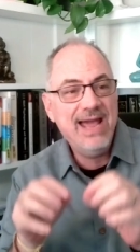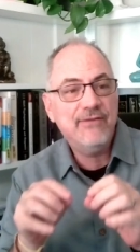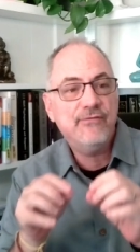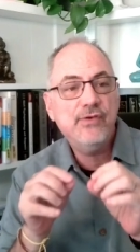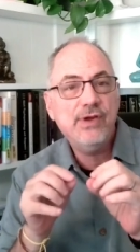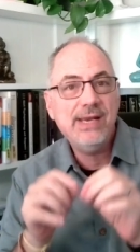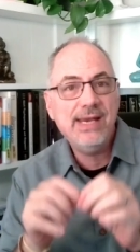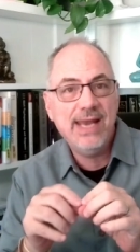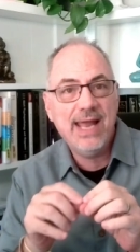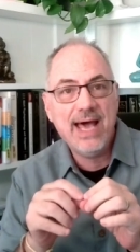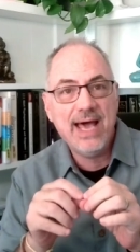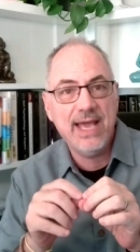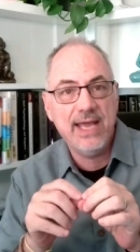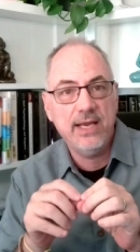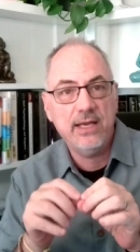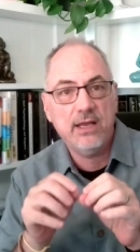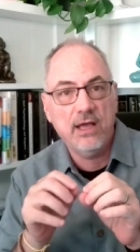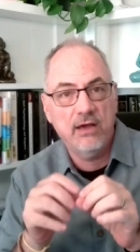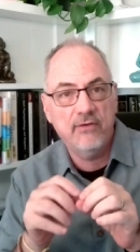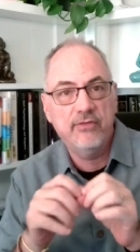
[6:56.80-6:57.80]
every
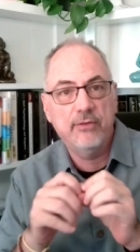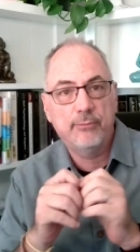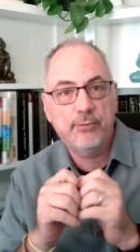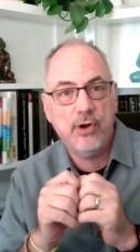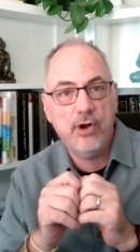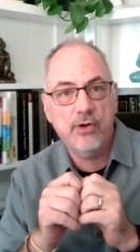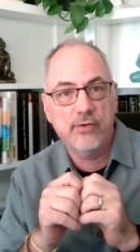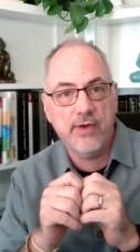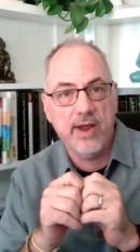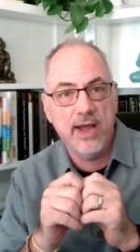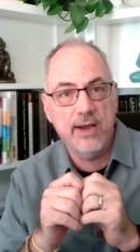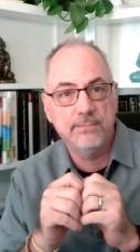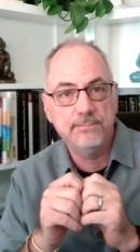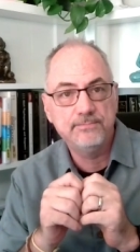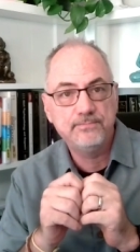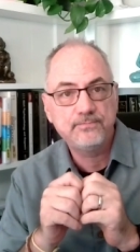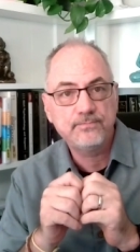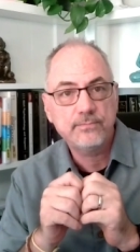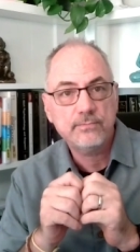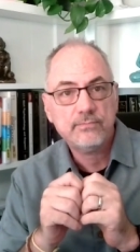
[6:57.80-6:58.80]
night of the
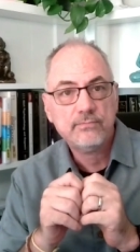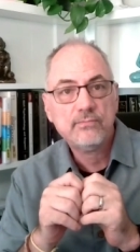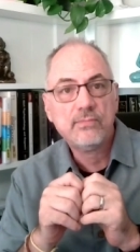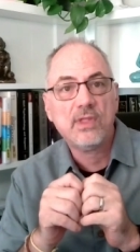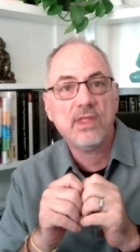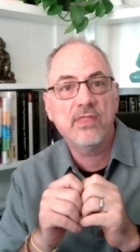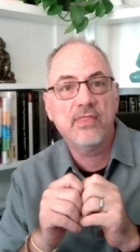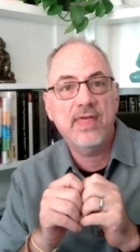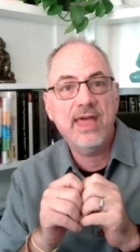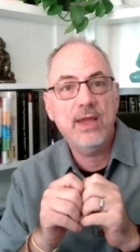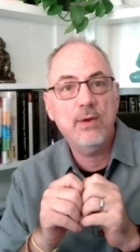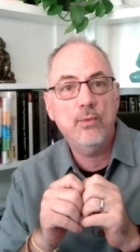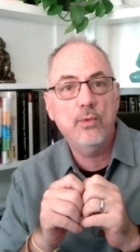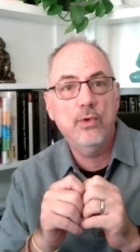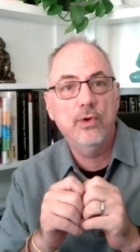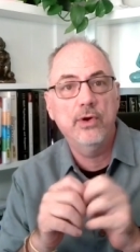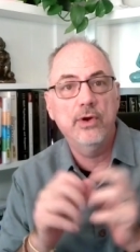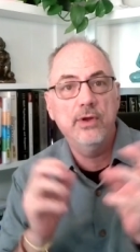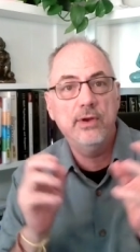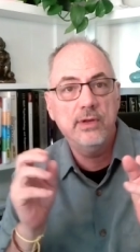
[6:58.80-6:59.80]
program, they
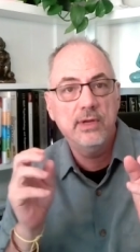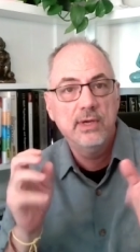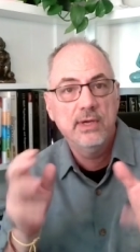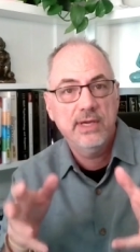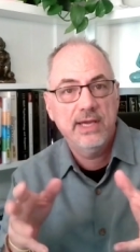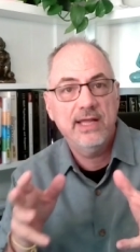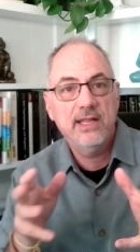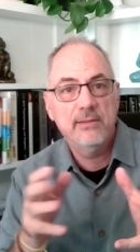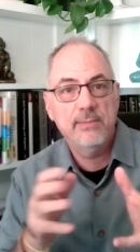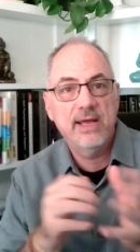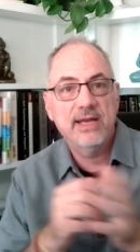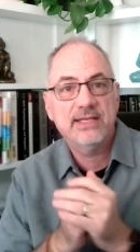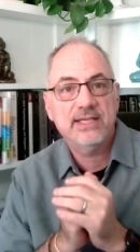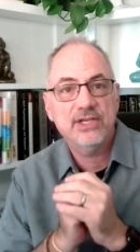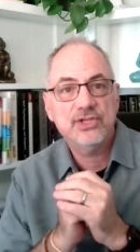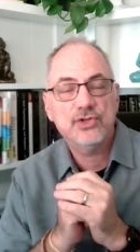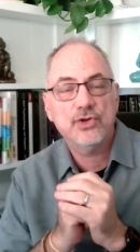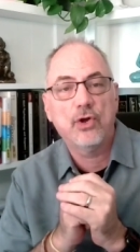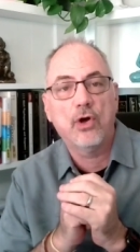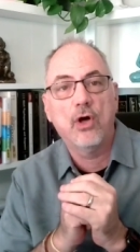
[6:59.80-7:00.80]
would in the
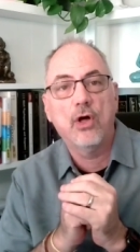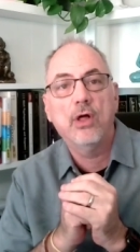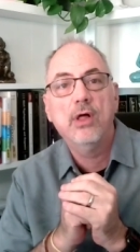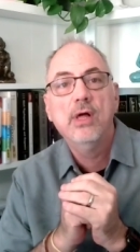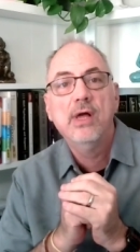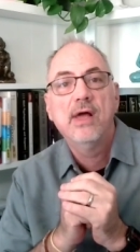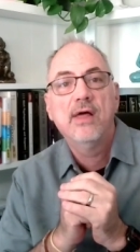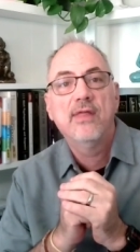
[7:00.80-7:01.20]
meditation hall